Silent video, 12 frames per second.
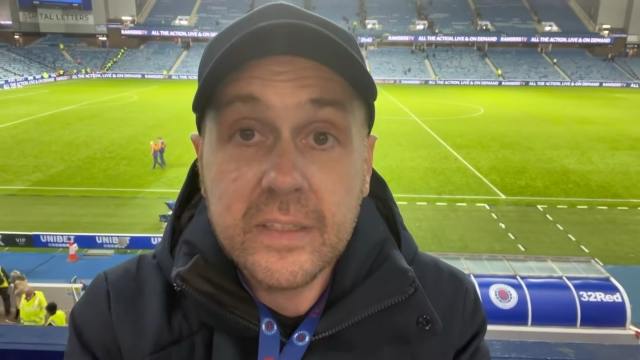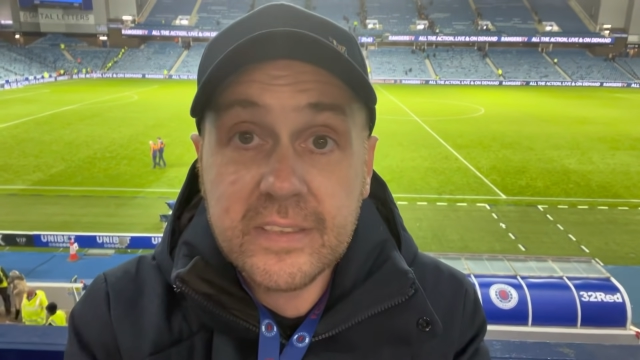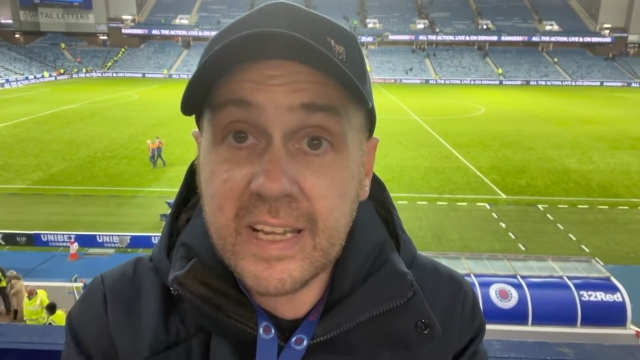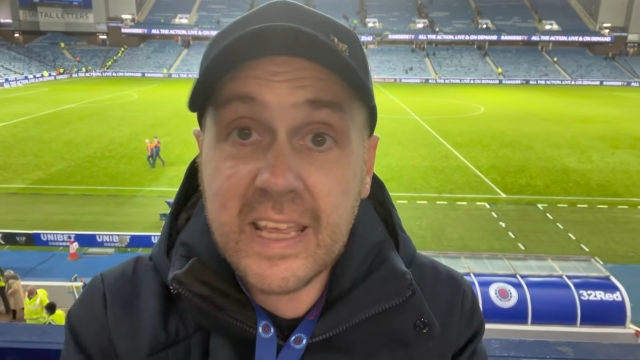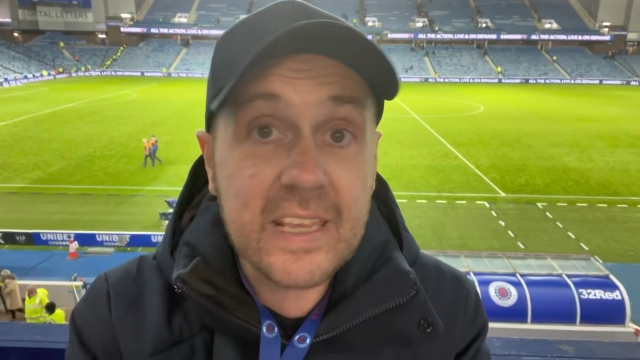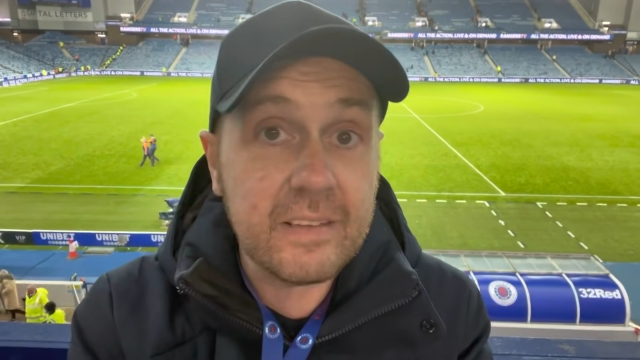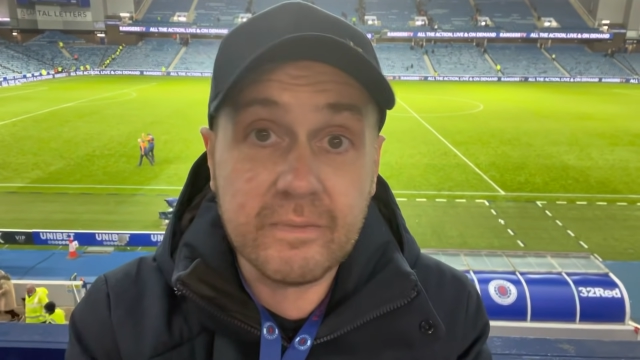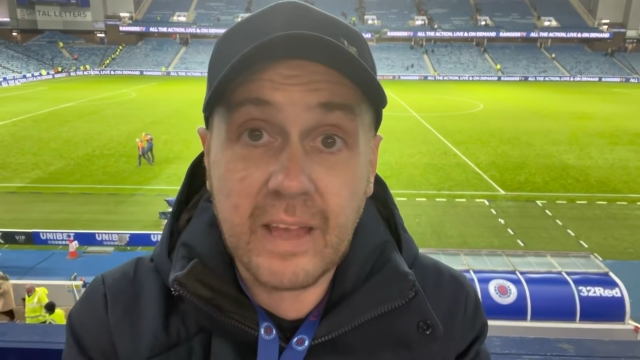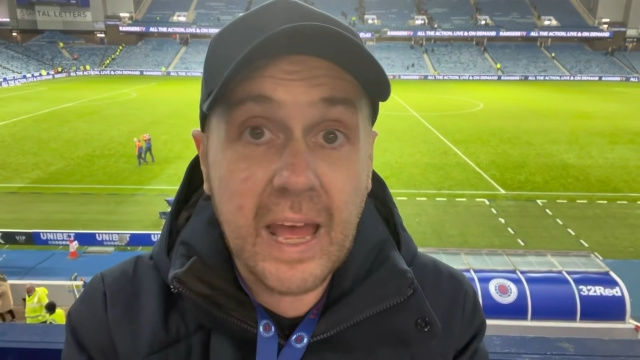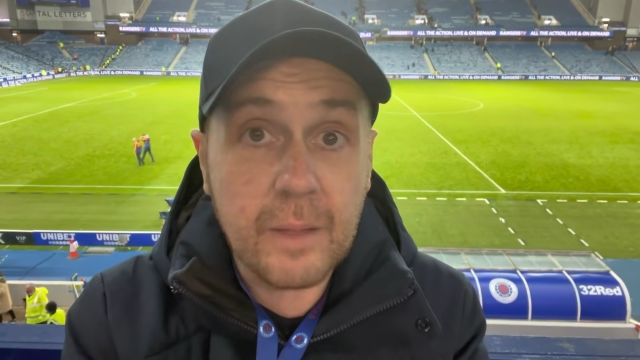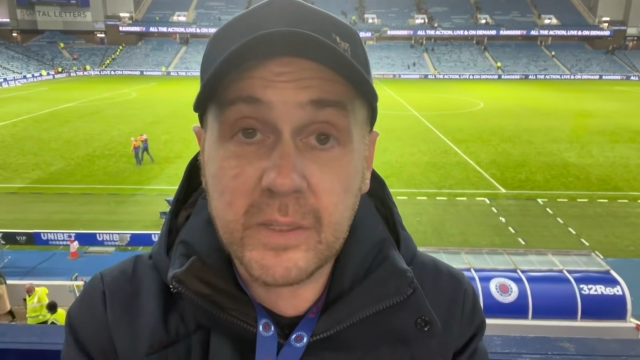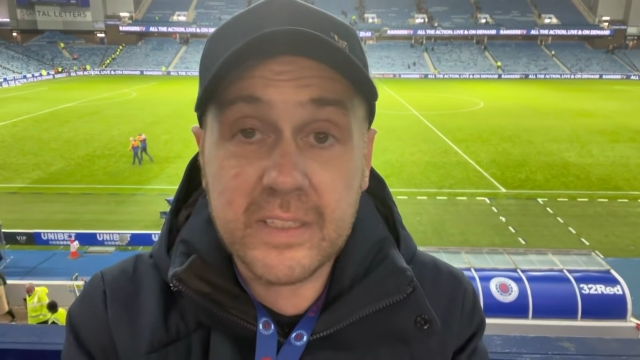tonight
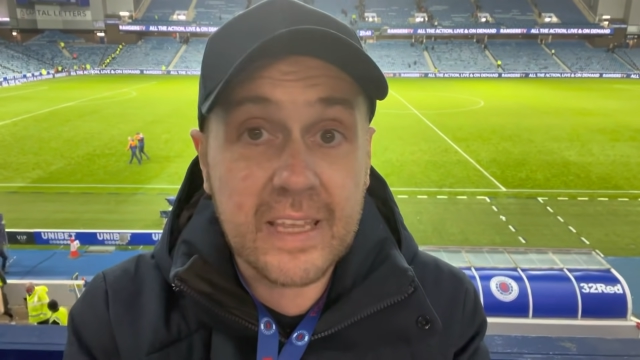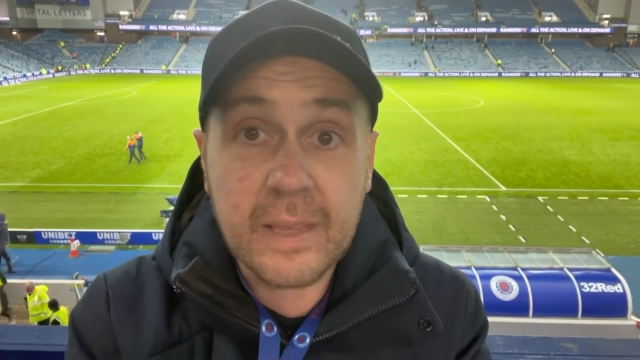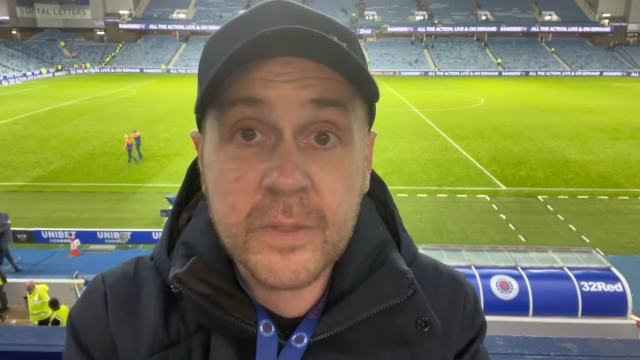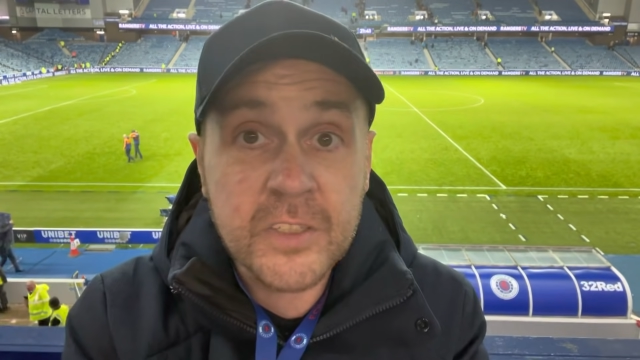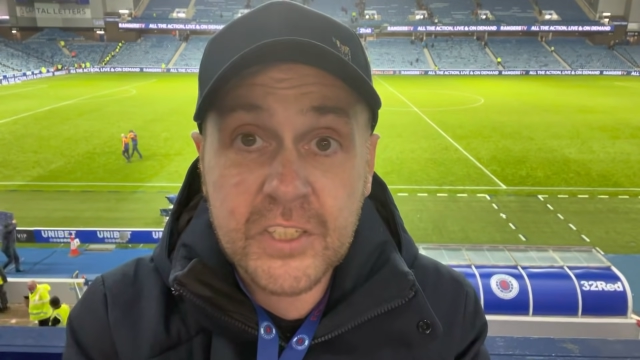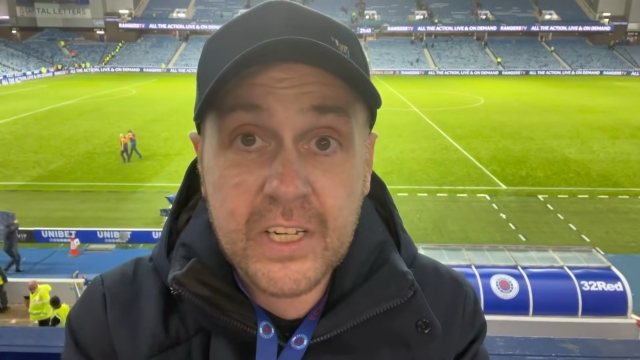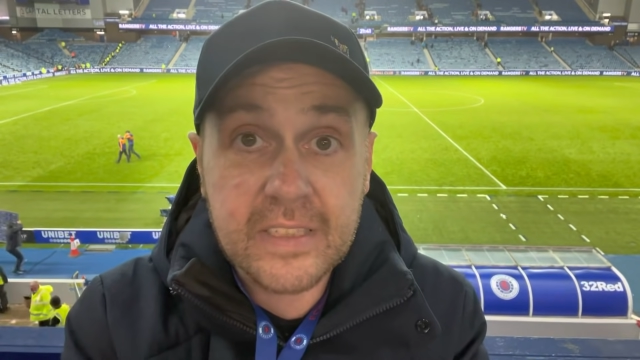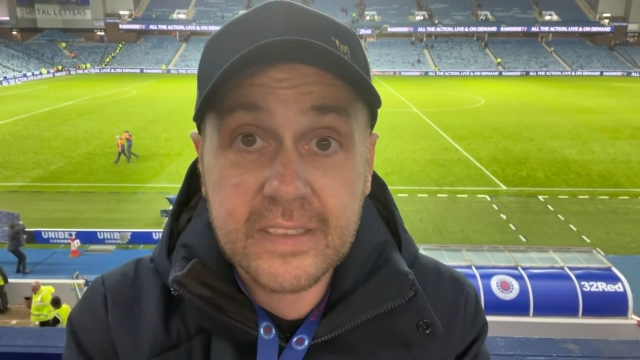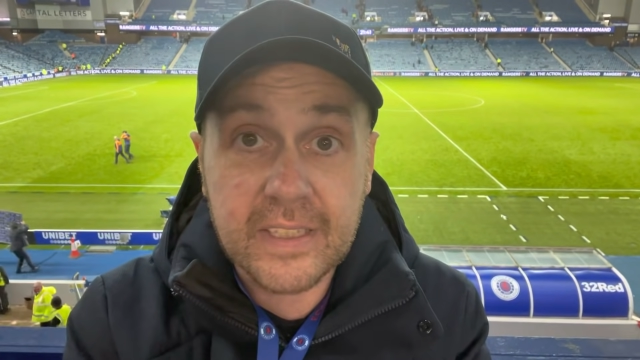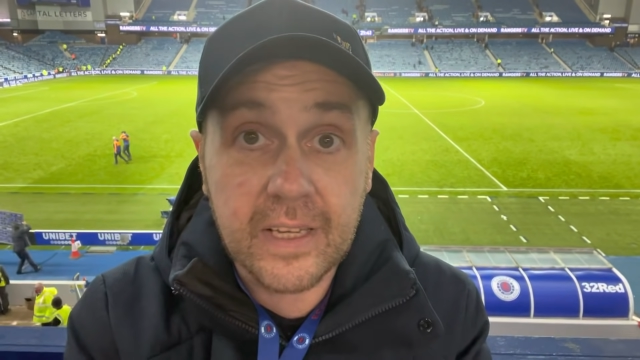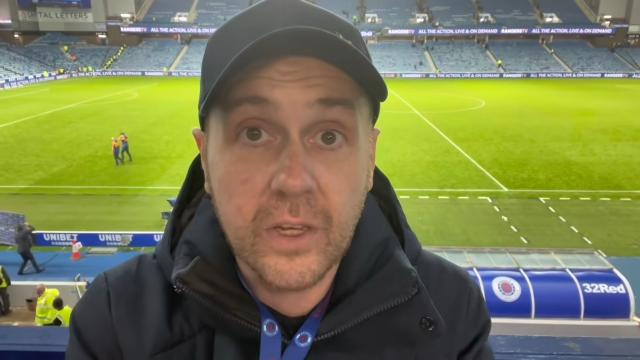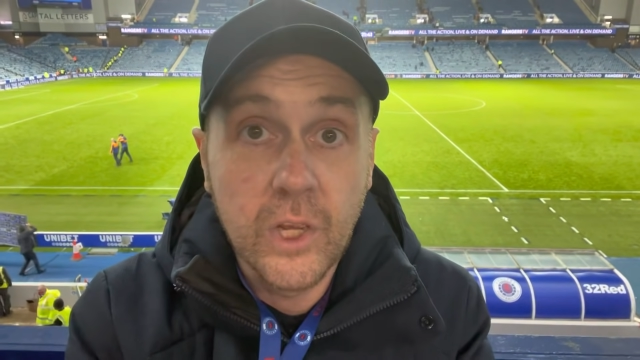aptly
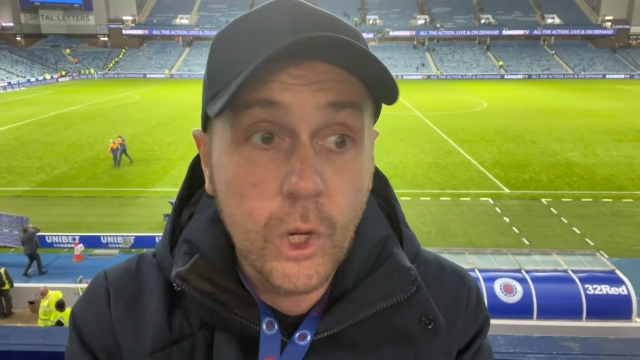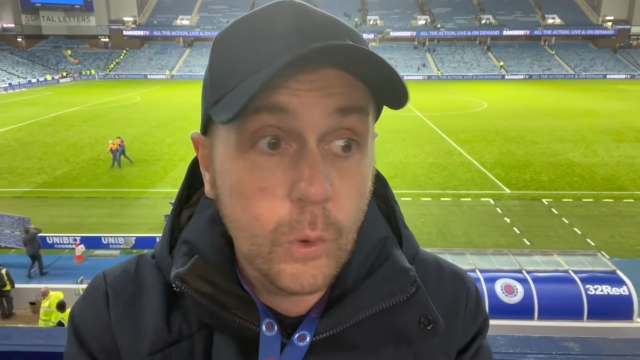demonstrated it.